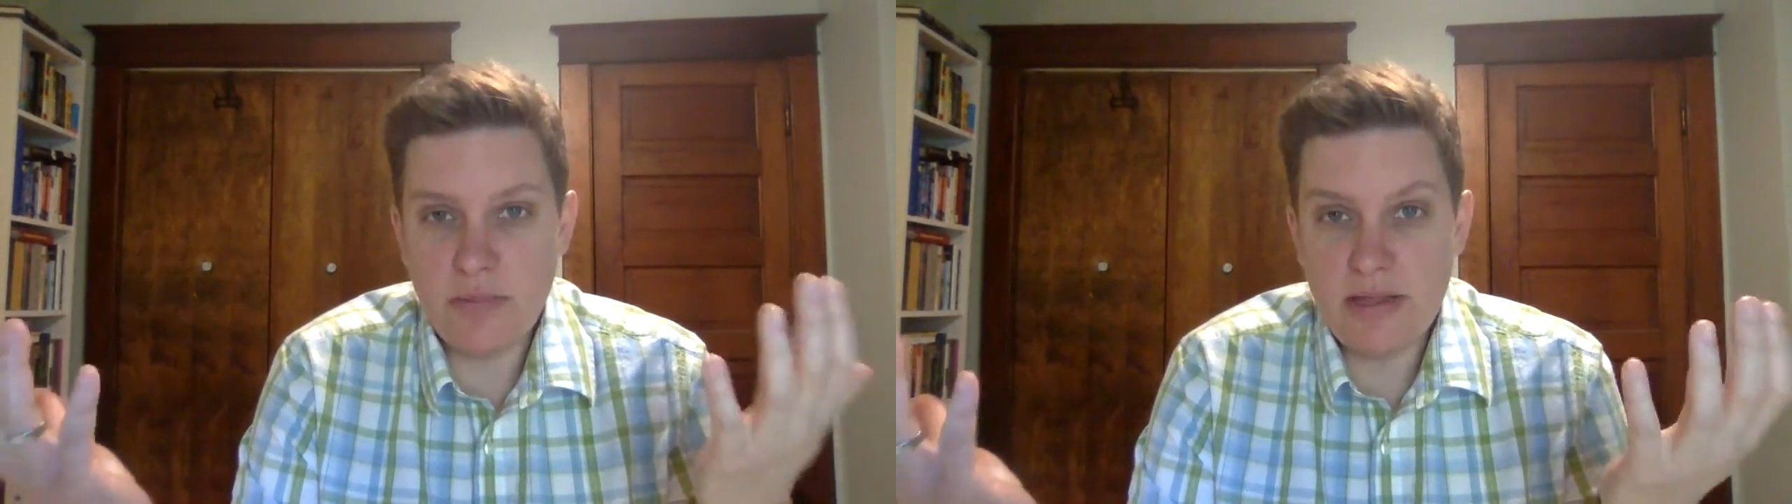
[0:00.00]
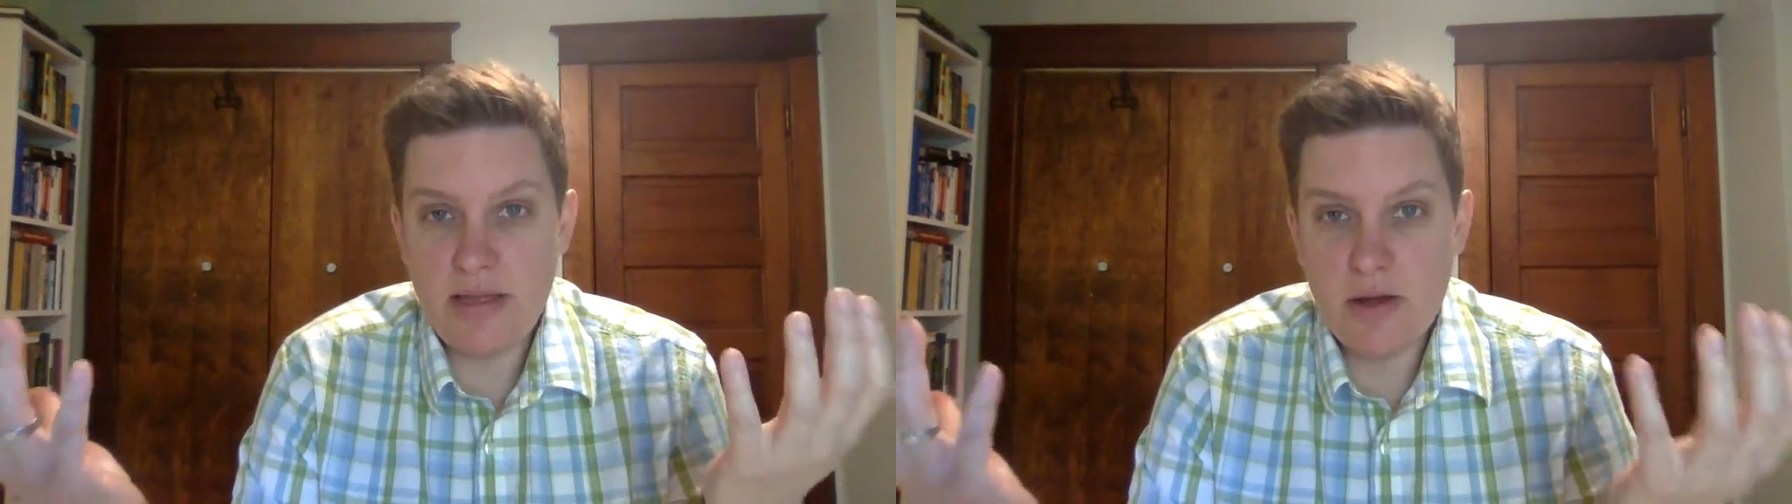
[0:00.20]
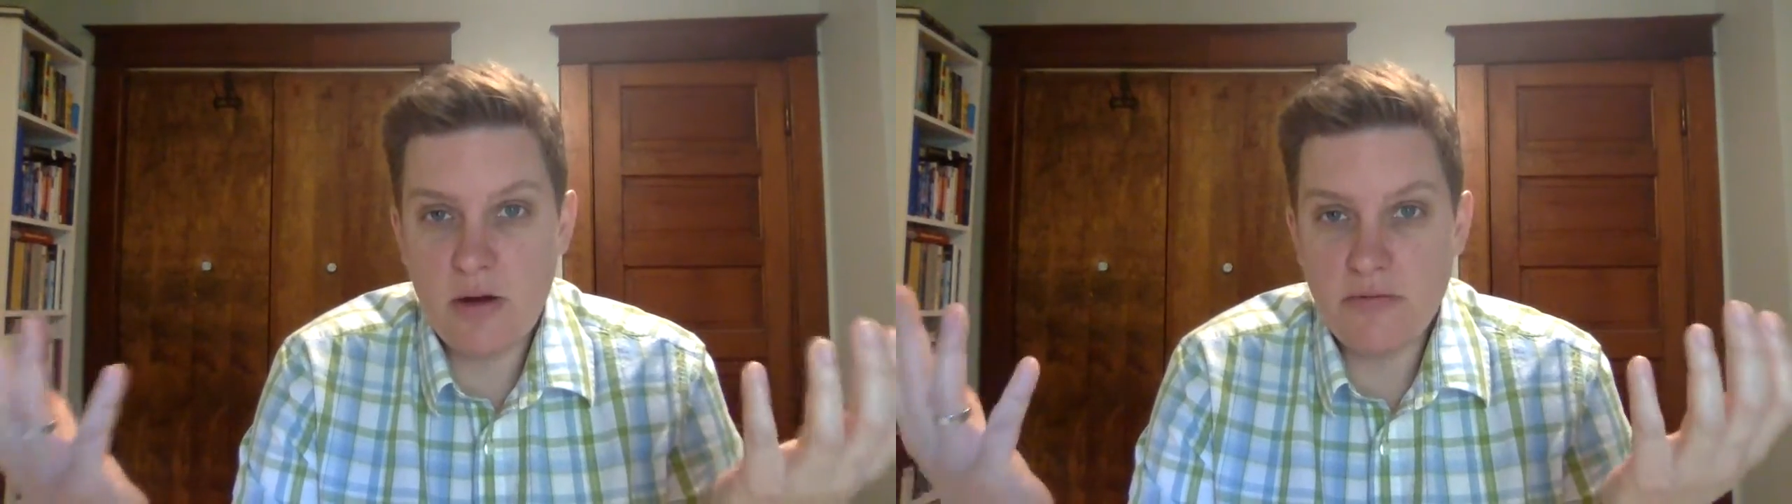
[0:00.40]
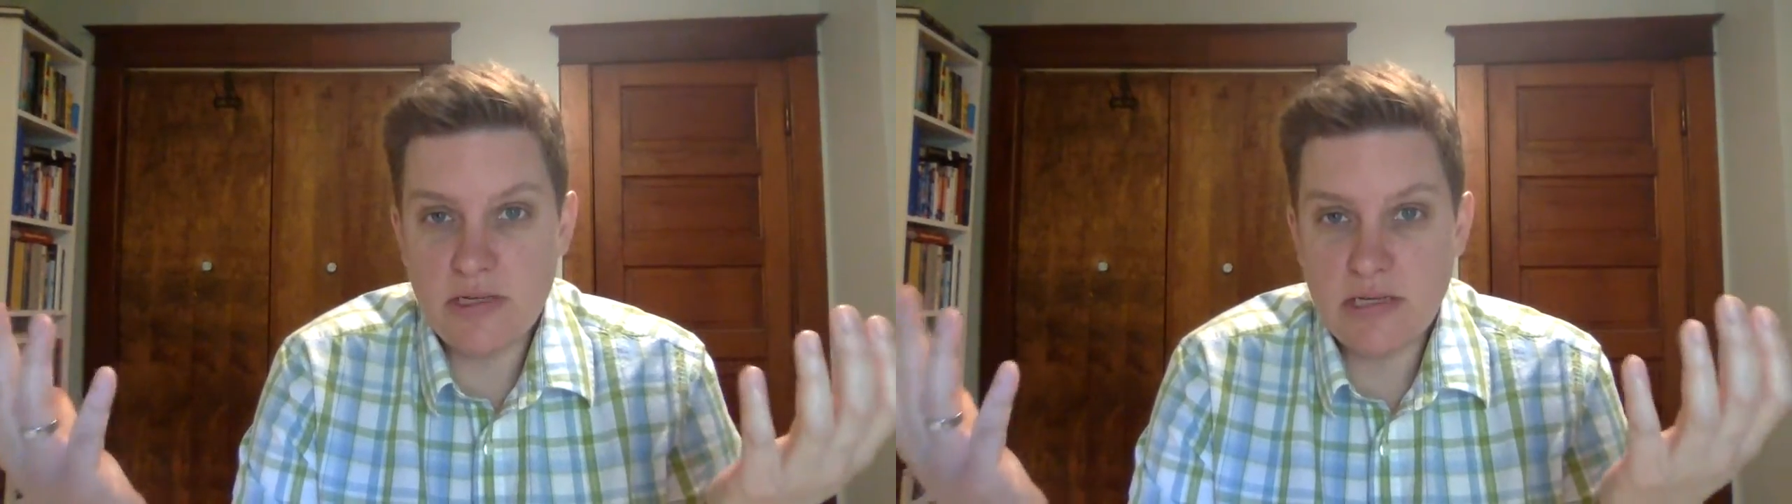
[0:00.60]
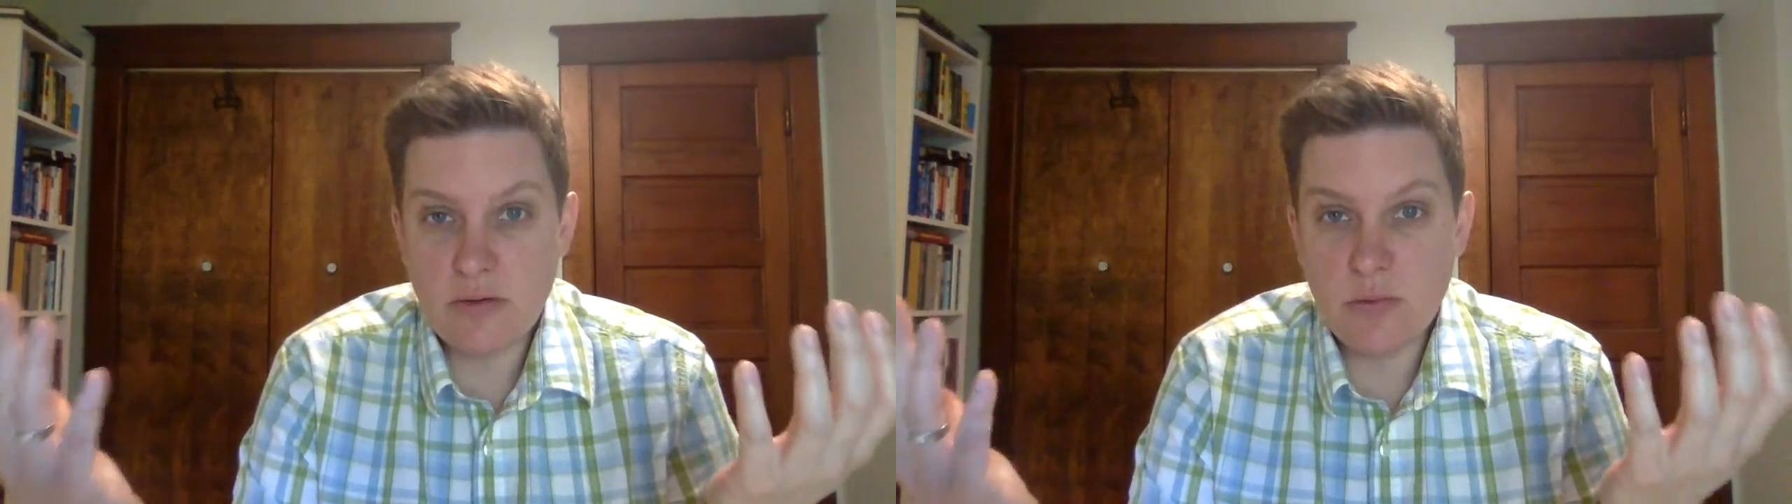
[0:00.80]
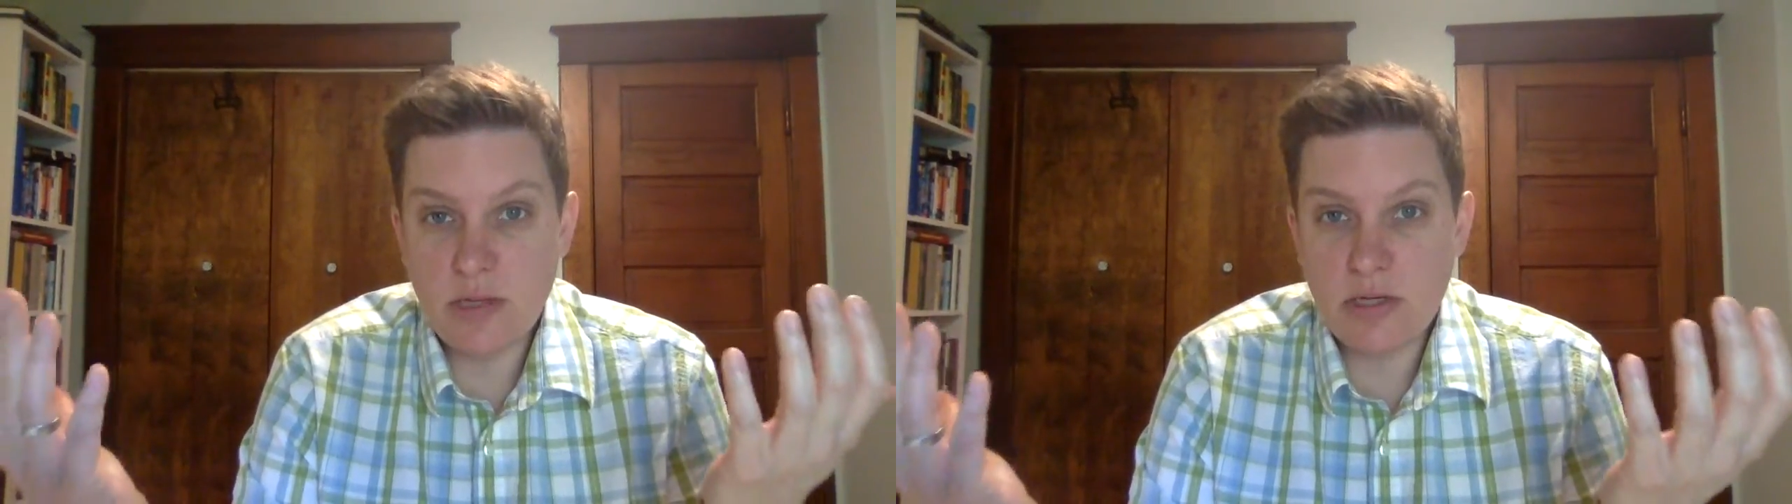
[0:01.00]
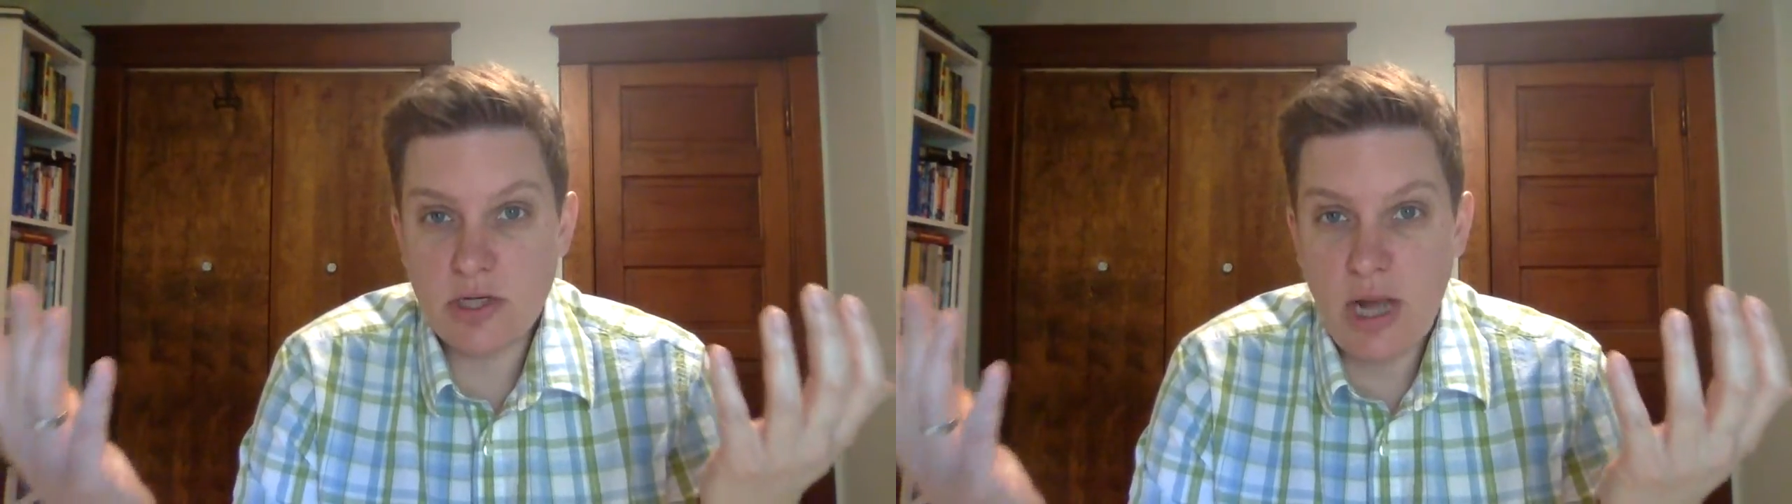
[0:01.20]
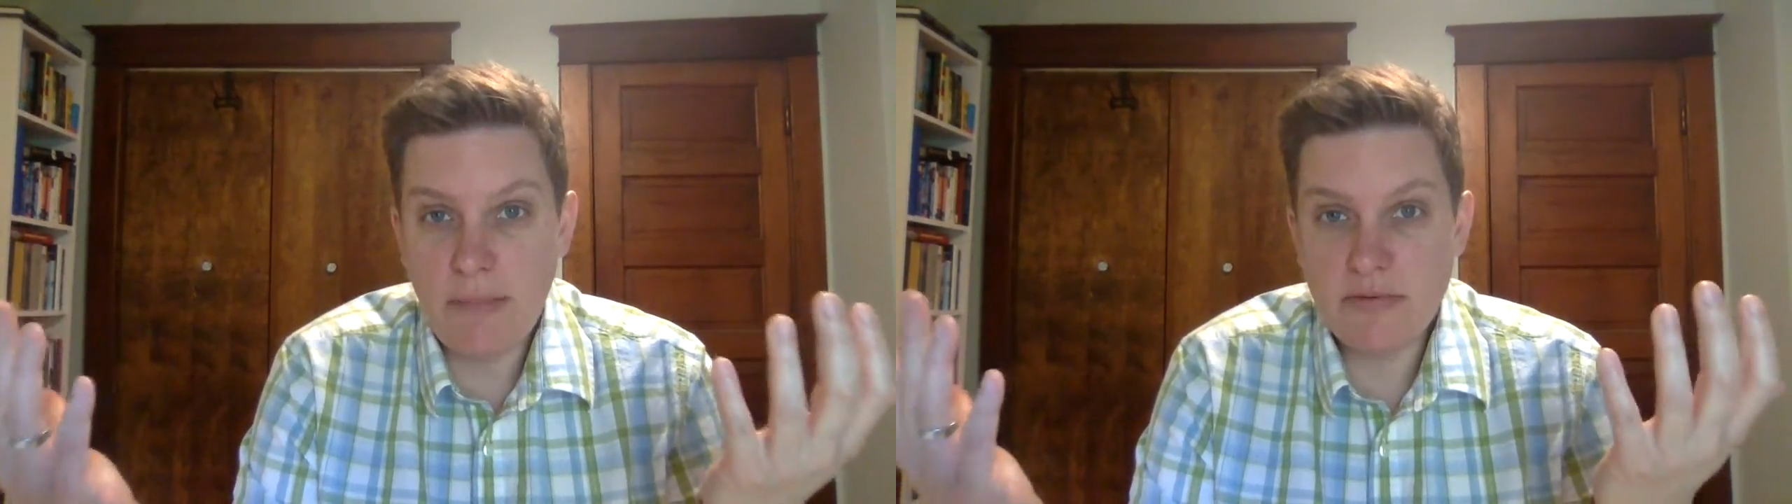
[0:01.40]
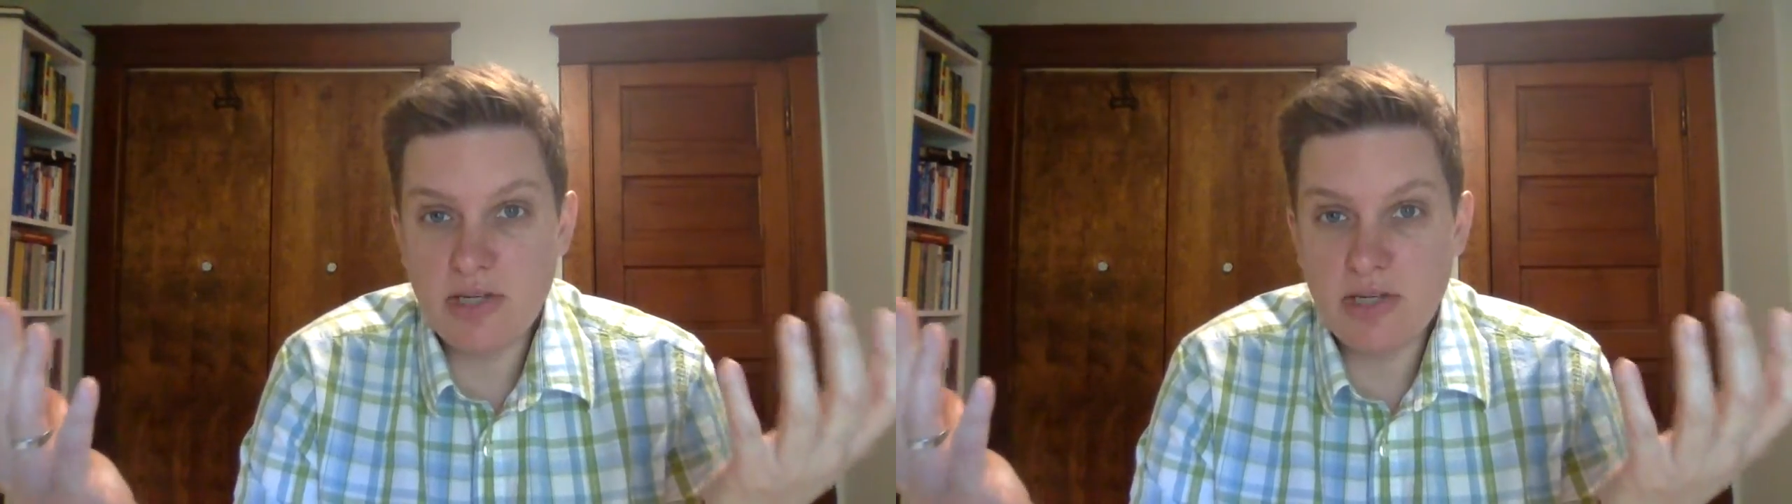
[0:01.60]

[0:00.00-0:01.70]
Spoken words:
but I think COVID has done a really good job of